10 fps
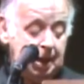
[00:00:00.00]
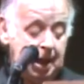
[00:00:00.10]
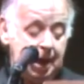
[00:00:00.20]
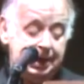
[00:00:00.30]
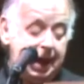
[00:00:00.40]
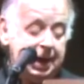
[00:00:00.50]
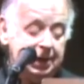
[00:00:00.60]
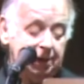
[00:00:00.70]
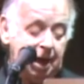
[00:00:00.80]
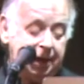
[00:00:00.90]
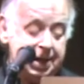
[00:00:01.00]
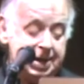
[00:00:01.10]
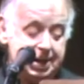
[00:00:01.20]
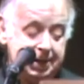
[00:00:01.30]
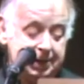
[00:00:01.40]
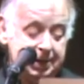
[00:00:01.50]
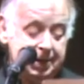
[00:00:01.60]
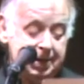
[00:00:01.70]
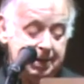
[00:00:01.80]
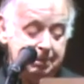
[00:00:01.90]
And getting lucky
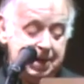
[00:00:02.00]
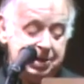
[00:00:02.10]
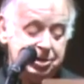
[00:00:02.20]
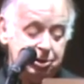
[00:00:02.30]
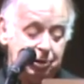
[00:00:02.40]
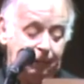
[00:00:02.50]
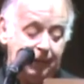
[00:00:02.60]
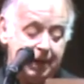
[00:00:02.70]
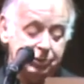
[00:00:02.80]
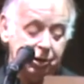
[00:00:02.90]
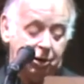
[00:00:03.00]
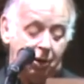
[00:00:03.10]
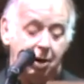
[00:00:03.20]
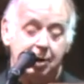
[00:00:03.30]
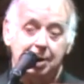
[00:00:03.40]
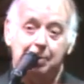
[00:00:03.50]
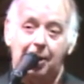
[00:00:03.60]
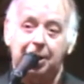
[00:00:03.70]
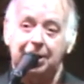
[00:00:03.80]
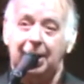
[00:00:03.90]
means that you found your car in the
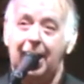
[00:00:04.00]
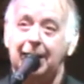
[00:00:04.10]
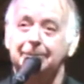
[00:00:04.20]
parking lot.